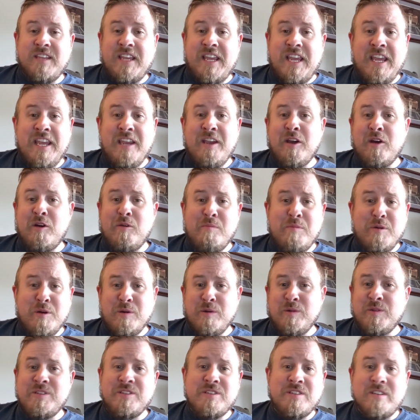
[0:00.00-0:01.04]
ego
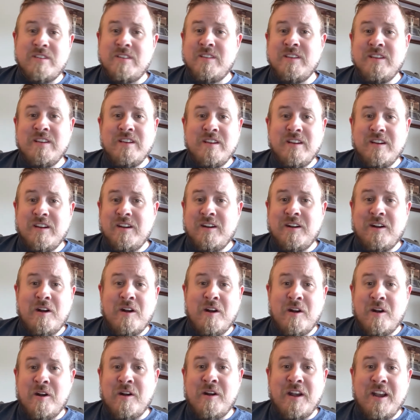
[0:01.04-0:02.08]
boost
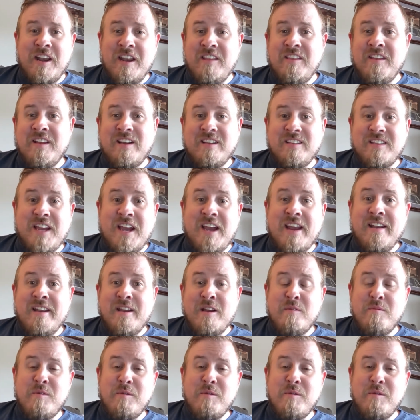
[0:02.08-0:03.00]
or anything like that,